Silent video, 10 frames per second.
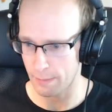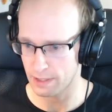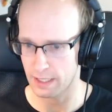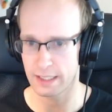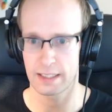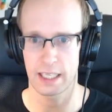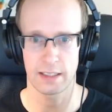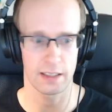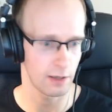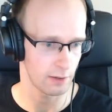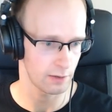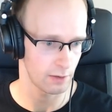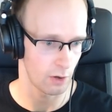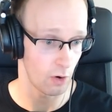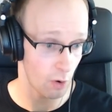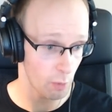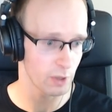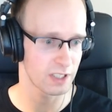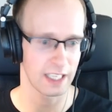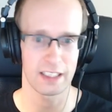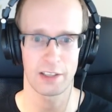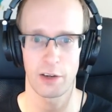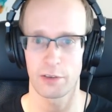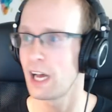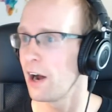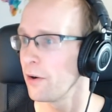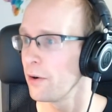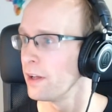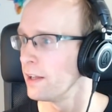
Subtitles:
it's like 6 o'clock or almost 6 o'clock now.